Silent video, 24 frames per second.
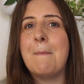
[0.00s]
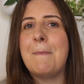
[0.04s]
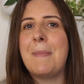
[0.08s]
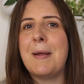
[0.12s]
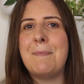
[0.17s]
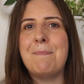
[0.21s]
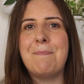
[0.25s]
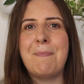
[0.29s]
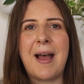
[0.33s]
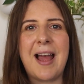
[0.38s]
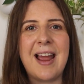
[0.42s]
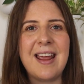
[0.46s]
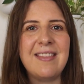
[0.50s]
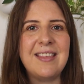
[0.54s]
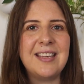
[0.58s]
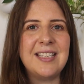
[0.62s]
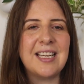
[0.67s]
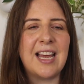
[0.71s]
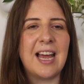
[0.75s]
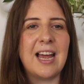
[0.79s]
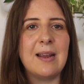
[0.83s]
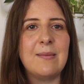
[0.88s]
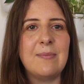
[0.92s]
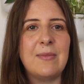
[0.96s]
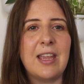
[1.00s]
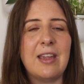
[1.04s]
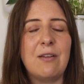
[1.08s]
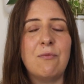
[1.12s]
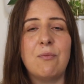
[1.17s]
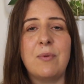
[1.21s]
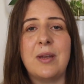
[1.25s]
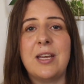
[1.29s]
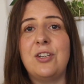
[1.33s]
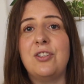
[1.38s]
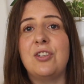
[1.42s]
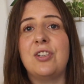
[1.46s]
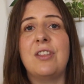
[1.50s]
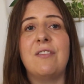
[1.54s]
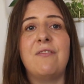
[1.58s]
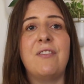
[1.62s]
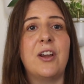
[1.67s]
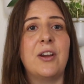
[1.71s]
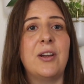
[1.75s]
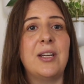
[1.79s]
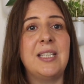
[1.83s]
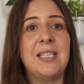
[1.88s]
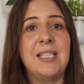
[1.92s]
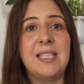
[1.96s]
but by the time they reach the
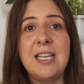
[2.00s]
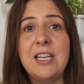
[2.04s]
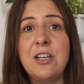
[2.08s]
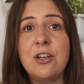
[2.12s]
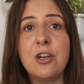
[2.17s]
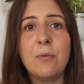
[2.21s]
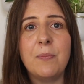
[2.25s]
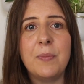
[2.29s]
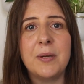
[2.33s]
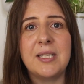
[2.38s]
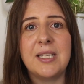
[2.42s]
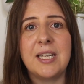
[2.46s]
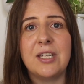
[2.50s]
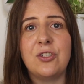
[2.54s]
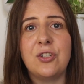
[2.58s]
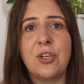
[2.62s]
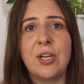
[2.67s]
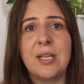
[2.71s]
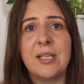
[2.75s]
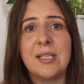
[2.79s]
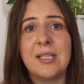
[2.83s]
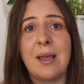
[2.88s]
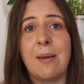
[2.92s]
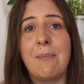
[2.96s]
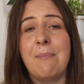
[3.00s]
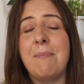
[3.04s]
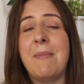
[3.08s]
very senior positions,